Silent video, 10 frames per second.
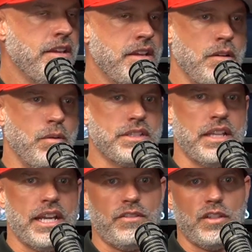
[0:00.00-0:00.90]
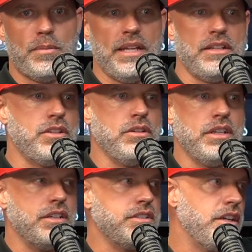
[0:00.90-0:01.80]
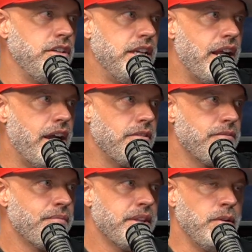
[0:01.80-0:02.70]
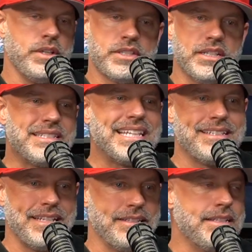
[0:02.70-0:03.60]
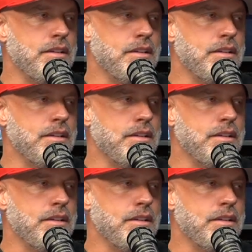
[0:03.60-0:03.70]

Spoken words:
It wasn't like if you spend 2 years there, you get out. It wasn't a sentence.